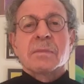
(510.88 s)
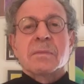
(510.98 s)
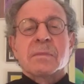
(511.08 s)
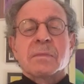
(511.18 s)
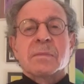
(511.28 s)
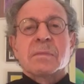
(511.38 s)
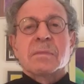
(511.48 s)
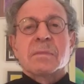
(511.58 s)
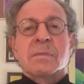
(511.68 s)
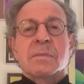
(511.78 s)

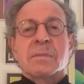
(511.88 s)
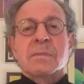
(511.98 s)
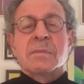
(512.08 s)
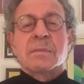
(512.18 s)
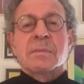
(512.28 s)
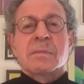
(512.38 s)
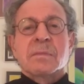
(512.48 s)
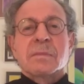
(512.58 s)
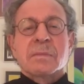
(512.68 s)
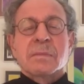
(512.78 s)

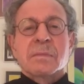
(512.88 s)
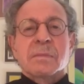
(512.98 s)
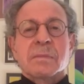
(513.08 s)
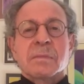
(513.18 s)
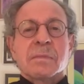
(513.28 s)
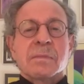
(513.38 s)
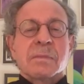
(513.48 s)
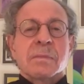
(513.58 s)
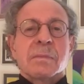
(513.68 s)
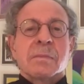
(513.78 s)

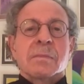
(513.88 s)
No words are spoken by the person on screen.